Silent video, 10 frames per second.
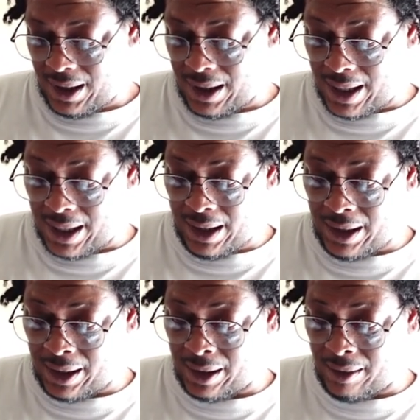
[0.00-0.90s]

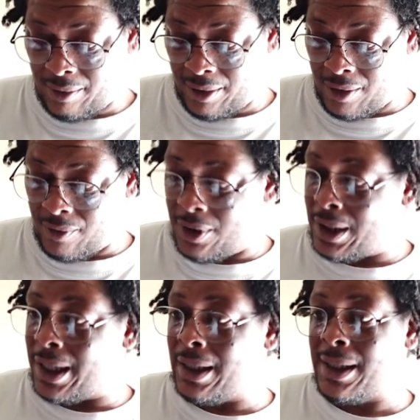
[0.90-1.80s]
nice. Don't look
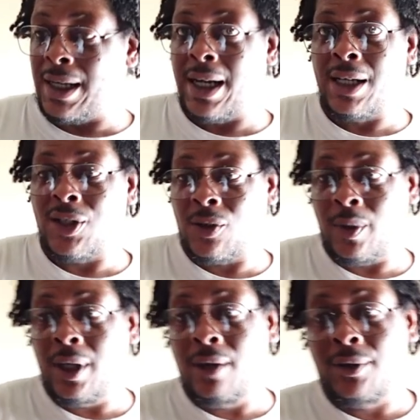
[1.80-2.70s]
like a size
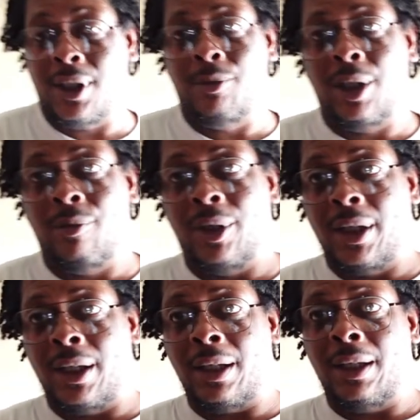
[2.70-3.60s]
12 to me, but